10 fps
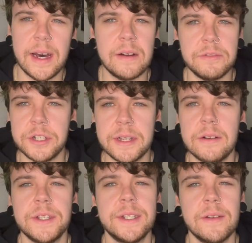That averages
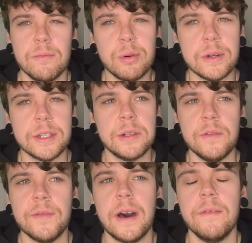out to
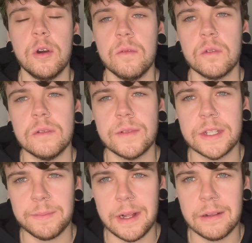7.25 overall for
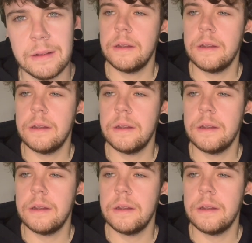the smell.